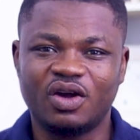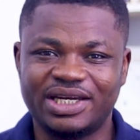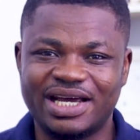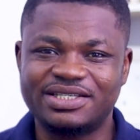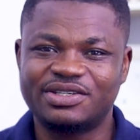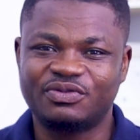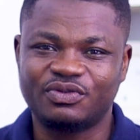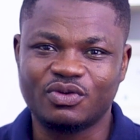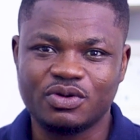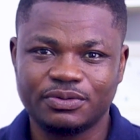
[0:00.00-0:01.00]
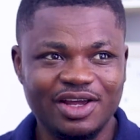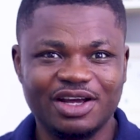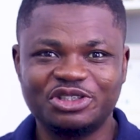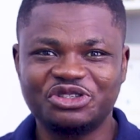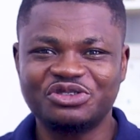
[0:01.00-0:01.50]
Or you
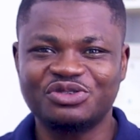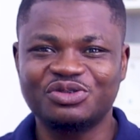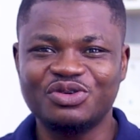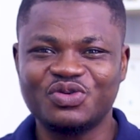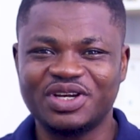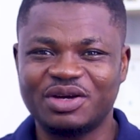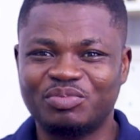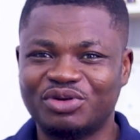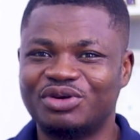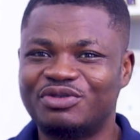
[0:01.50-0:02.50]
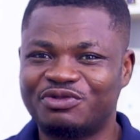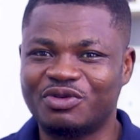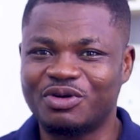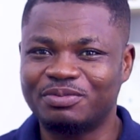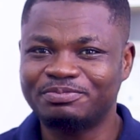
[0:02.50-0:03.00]
can choose to go with the borrowed
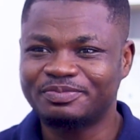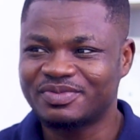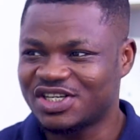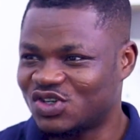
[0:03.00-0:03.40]
form.